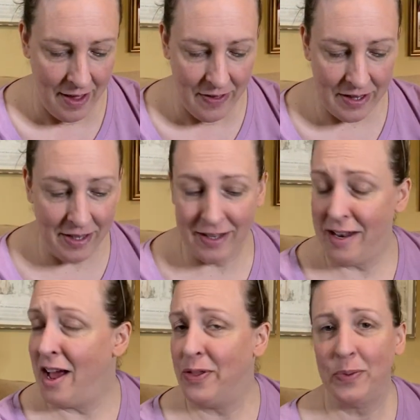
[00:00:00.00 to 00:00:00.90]
This is
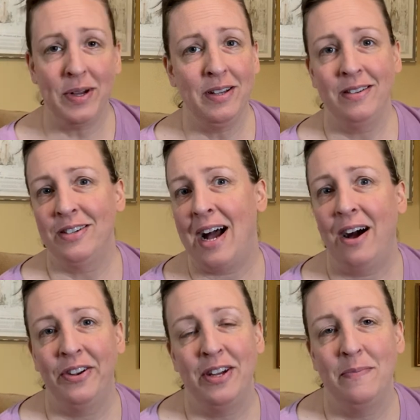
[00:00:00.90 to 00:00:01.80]
another one,
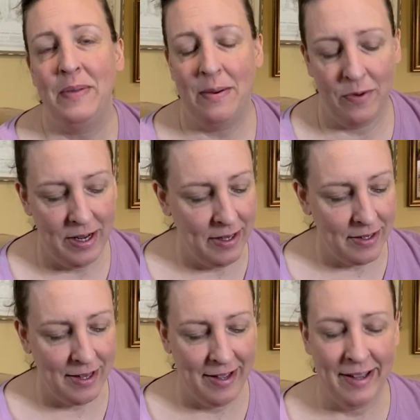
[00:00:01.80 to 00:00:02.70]
childhood memories.